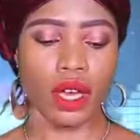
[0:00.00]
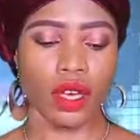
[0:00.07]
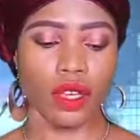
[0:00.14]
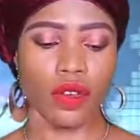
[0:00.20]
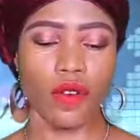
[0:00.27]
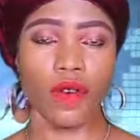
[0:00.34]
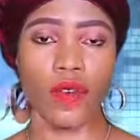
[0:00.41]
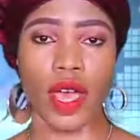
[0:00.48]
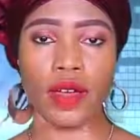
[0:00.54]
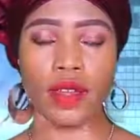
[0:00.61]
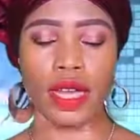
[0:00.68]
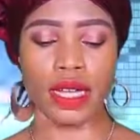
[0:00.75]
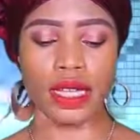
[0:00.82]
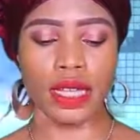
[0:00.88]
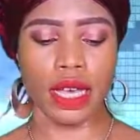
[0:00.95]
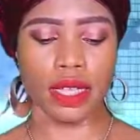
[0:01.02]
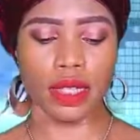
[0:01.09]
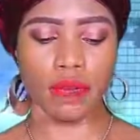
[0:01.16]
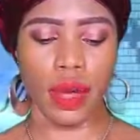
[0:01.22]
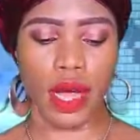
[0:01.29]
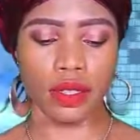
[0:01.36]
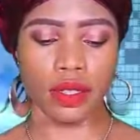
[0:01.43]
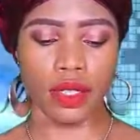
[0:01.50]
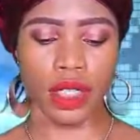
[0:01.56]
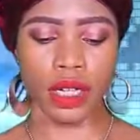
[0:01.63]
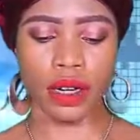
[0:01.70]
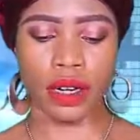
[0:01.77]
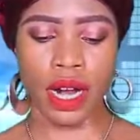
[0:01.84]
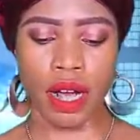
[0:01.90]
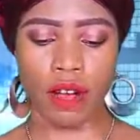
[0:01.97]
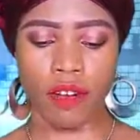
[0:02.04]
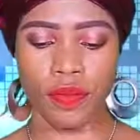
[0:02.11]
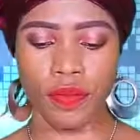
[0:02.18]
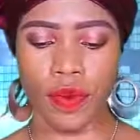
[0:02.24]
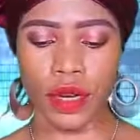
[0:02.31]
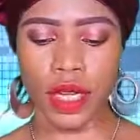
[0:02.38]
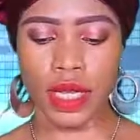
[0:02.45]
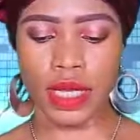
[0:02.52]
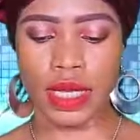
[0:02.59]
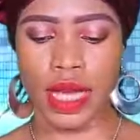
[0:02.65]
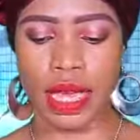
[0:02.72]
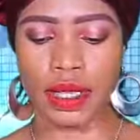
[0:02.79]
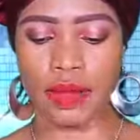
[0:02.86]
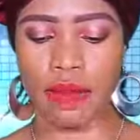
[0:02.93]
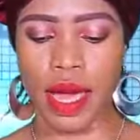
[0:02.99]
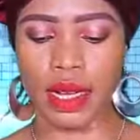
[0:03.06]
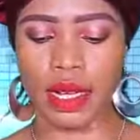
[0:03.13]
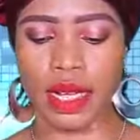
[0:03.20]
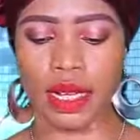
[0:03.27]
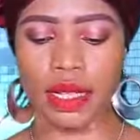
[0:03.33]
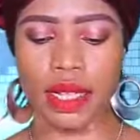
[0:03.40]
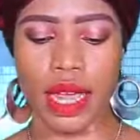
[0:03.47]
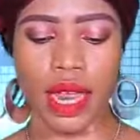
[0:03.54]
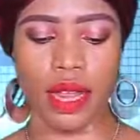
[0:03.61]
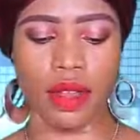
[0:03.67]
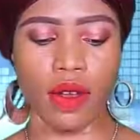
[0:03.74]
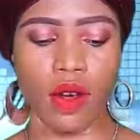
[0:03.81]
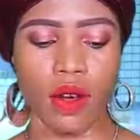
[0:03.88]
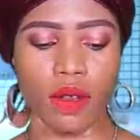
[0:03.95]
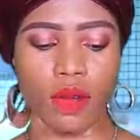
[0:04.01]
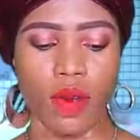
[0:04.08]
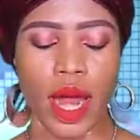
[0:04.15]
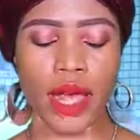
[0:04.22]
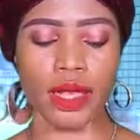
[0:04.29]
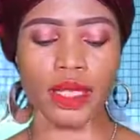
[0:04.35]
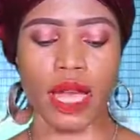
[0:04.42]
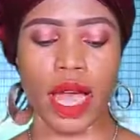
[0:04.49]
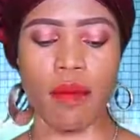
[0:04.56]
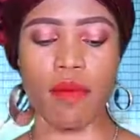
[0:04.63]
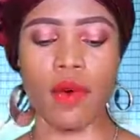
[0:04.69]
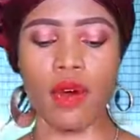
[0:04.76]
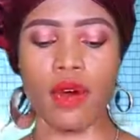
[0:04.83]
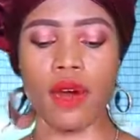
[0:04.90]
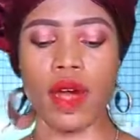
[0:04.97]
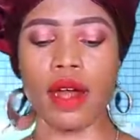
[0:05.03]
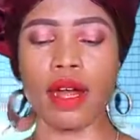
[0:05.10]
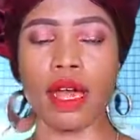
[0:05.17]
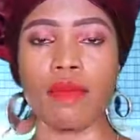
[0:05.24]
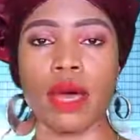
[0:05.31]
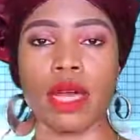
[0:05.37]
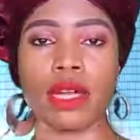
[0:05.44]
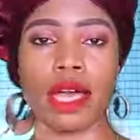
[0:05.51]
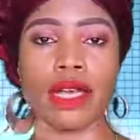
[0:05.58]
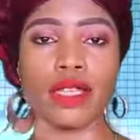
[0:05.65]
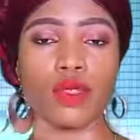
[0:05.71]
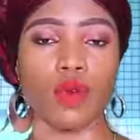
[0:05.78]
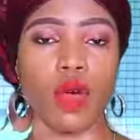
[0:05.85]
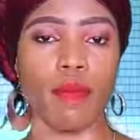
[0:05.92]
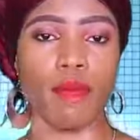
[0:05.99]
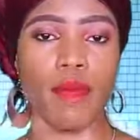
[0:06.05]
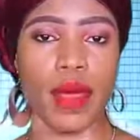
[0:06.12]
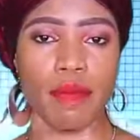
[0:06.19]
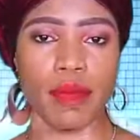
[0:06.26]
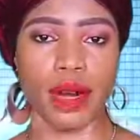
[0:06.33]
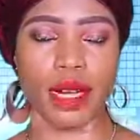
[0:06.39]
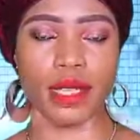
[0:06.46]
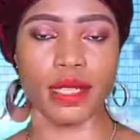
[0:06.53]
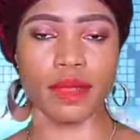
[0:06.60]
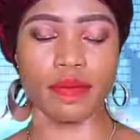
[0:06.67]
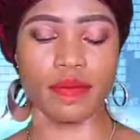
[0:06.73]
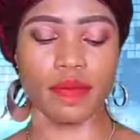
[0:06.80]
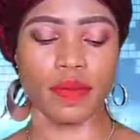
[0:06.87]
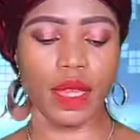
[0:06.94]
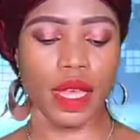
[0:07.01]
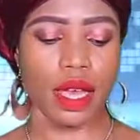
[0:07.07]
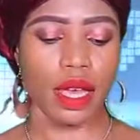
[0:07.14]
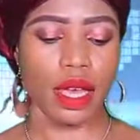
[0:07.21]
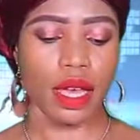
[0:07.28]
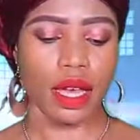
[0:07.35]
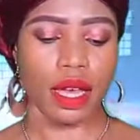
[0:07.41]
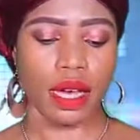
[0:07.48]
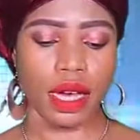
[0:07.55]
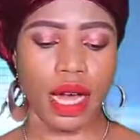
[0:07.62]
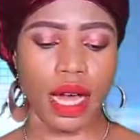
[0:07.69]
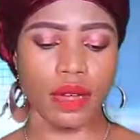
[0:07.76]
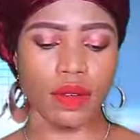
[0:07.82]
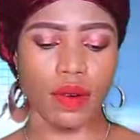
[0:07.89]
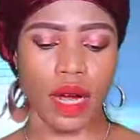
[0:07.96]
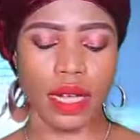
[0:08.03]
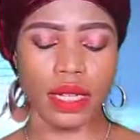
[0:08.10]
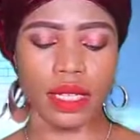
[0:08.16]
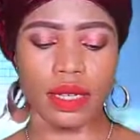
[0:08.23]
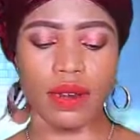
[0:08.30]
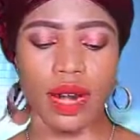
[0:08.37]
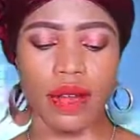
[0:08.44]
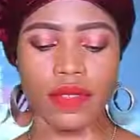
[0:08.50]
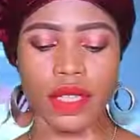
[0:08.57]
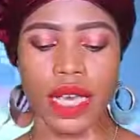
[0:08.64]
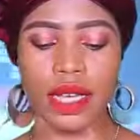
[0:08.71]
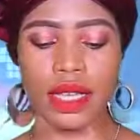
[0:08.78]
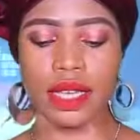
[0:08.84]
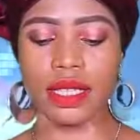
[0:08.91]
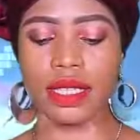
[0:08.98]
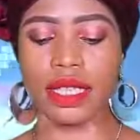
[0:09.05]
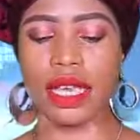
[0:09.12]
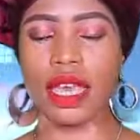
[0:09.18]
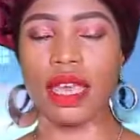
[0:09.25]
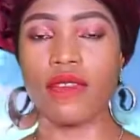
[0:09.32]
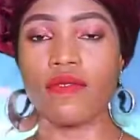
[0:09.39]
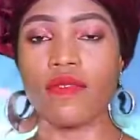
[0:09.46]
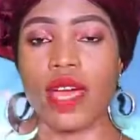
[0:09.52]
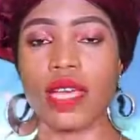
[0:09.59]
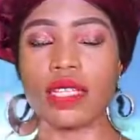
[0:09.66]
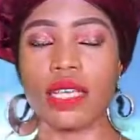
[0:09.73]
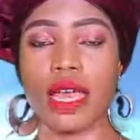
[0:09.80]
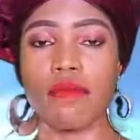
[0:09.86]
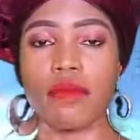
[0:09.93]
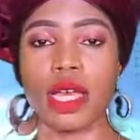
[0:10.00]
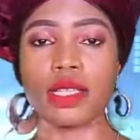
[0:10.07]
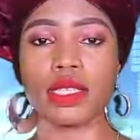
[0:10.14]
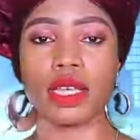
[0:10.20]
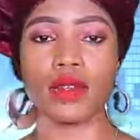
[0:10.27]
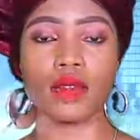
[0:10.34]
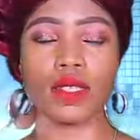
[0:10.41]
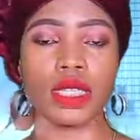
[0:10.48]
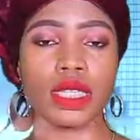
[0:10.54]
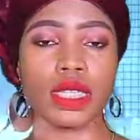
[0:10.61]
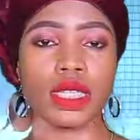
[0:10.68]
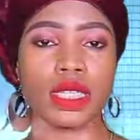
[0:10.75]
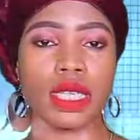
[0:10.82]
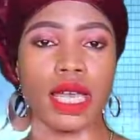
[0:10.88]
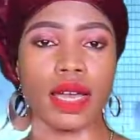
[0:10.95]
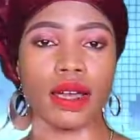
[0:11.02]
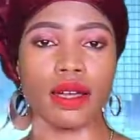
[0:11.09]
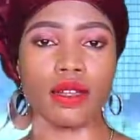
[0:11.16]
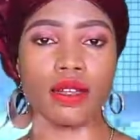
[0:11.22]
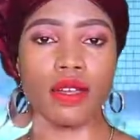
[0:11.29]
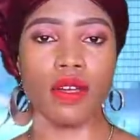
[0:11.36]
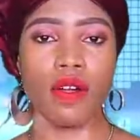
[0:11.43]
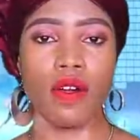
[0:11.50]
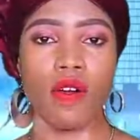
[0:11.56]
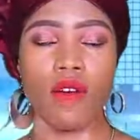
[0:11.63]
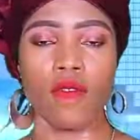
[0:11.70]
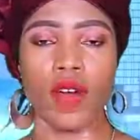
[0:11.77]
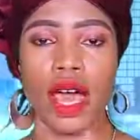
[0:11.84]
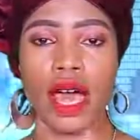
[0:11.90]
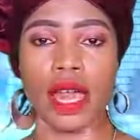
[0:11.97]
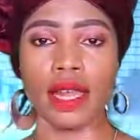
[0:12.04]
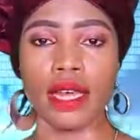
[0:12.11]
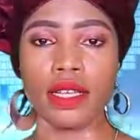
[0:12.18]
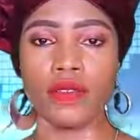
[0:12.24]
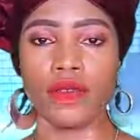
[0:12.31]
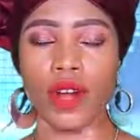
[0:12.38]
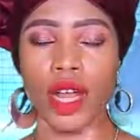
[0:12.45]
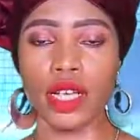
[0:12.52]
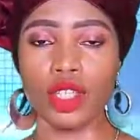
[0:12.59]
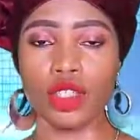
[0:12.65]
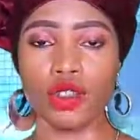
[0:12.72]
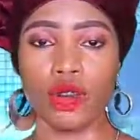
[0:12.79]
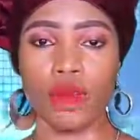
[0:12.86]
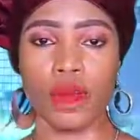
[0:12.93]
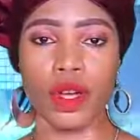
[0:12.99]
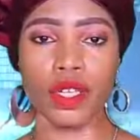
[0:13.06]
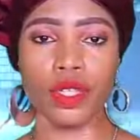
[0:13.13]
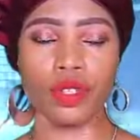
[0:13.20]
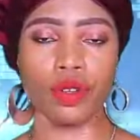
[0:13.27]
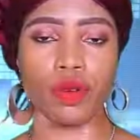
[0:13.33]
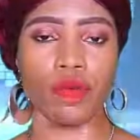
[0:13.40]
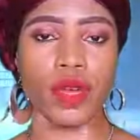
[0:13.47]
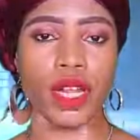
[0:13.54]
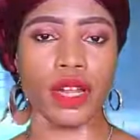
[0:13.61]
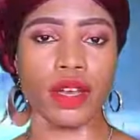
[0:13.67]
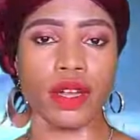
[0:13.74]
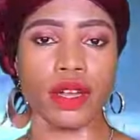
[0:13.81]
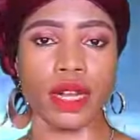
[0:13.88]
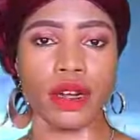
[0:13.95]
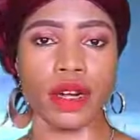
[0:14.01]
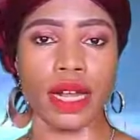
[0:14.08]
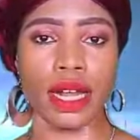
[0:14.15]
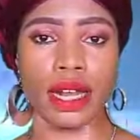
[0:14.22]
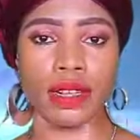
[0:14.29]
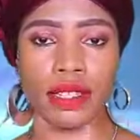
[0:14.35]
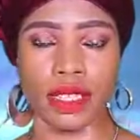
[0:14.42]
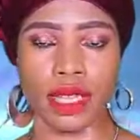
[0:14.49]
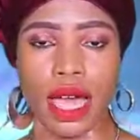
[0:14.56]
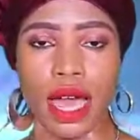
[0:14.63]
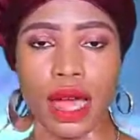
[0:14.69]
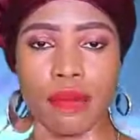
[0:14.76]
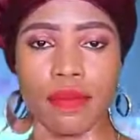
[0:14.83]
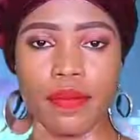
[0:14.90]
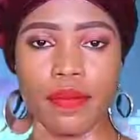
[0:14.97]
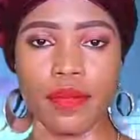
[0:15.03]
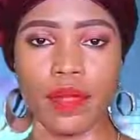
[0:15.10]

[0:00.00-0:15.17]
You've heard that the Inspector General of Police says bandits in Northwest are Boko Haram and ISWAP members. Kano Anti-Graft Agency invites Emir Sanusi II over alleged fresh 2.2 billion naira land scam.